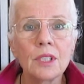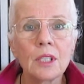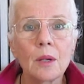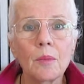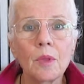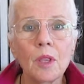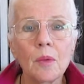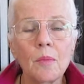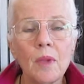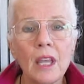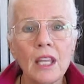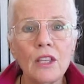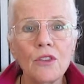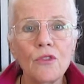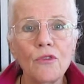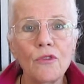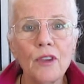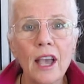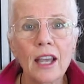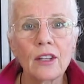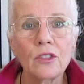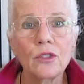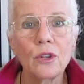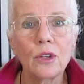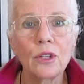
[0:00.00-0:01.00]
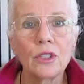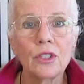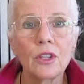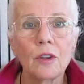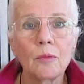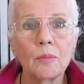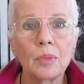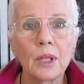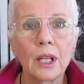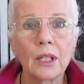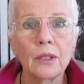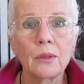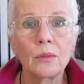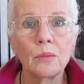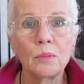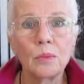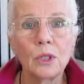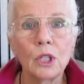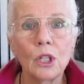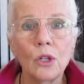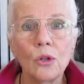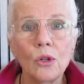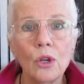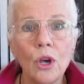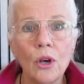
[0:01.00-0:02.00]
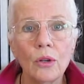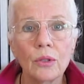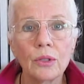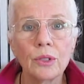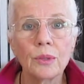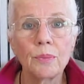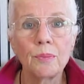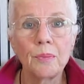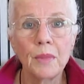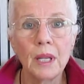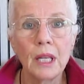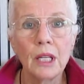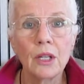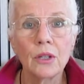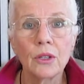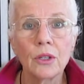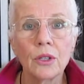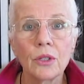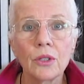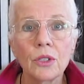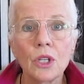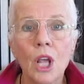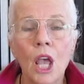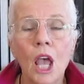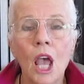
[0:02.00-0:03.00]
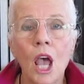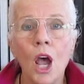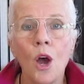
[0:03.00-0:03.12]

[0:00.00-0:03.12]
some of the manufacturers of blood glucose meters